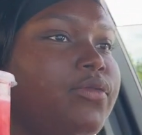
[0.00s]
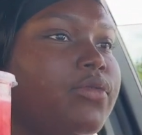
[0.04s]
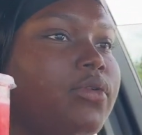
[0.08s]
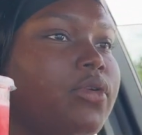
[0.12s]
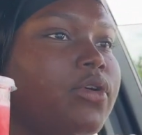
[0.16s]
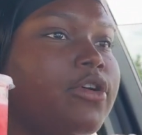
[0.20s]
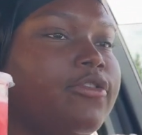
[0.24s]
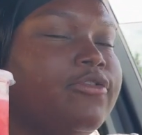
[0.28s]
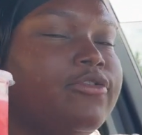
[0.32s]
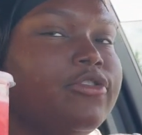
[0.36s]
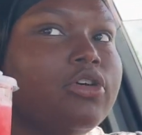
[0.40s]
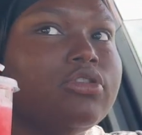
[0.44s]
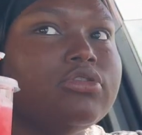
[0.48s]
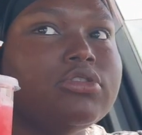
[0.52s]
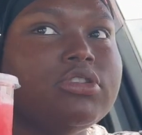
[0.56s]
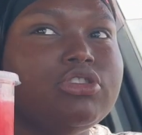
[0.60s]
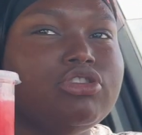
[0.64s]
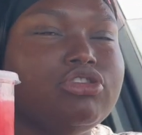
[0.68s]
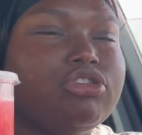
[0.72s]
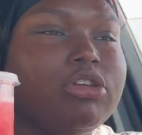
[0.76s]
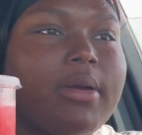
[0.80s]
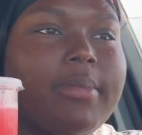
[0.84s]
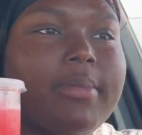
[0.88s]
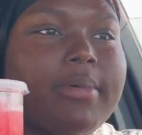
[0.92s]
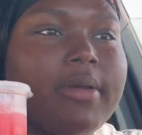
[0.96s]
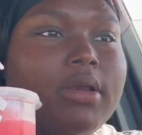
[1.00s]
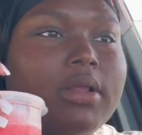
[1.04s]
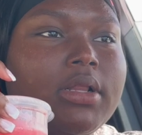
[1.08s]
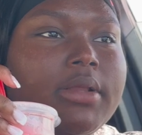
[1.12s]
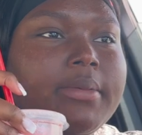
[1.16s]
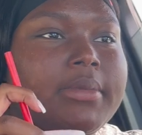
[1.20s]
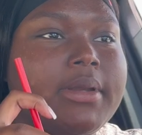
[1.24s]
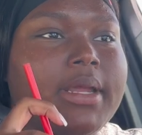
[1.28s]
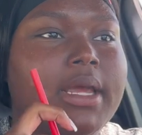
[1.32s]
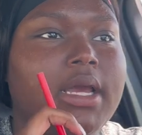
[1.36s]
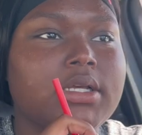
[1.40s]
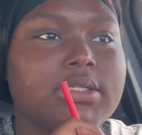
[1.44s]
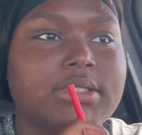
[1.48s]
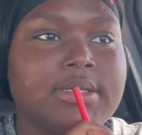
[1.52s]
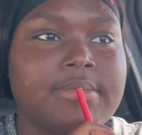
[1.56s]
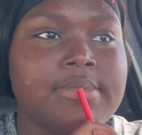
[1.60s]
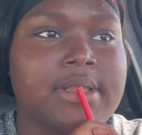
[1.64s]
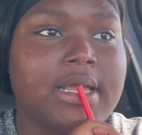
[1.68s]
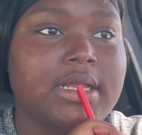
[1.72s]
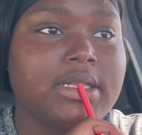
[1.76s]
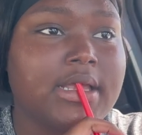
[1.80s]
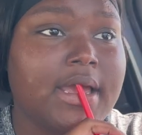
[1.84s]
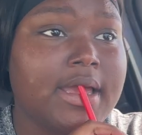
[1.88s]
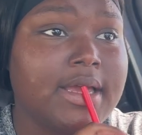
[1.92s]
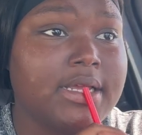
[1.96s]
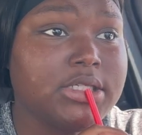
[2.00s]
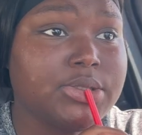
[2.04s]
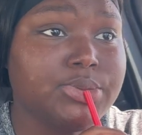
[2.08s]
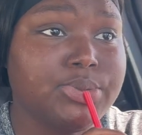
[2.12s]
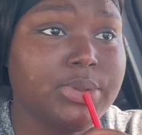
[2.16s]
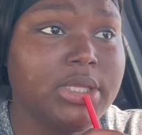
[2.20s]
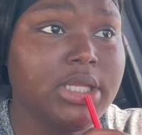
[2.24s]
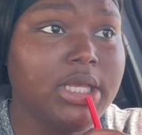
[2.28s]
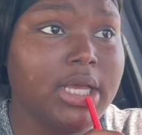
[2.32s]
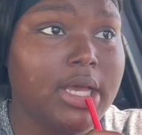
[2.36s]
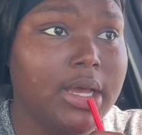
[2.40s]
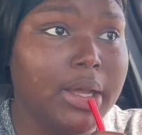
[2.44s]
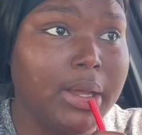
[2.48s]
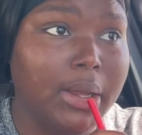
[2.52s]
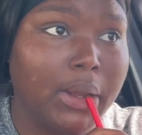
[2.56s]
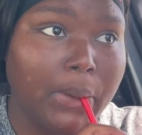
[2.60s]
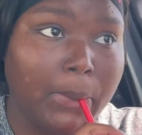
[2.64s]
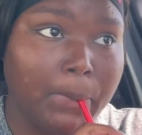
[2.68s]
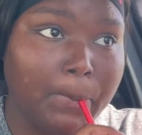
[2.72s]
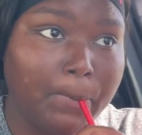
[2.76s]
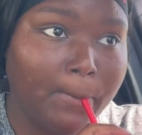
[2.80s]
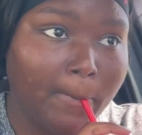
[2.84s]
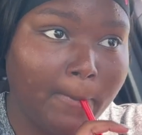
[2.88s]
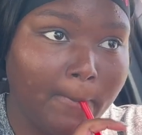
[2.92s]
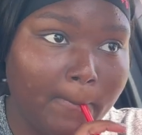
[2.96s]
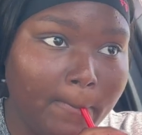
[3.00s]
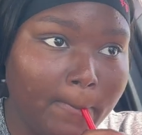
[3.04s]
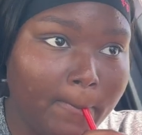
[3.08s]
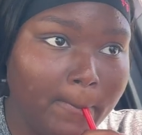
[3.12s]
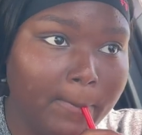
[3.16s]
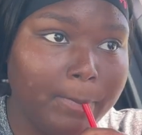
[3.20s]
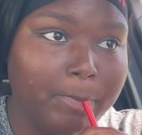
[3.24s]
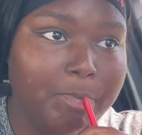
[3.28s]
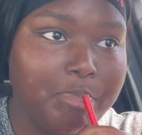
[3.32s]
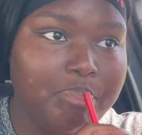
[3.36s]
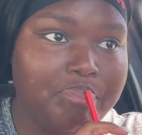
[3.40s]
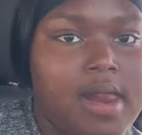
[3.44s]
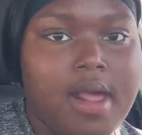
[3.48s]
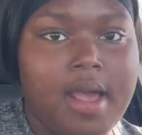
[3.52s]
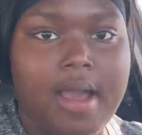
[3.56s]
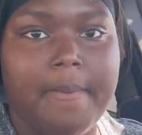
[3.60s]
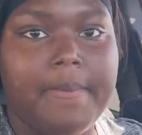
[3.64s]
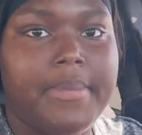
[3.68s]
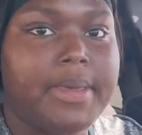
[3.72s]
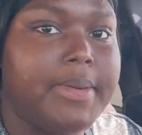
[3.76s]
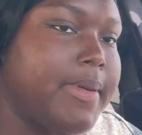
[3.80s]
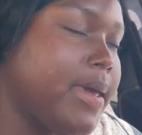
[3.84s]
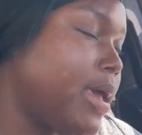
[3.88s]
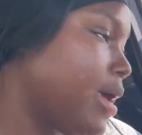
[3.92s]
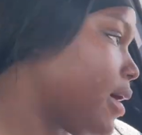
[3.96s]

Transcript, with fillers: a frozen strawberry lemonade or something like that. it's really good. I'll be back.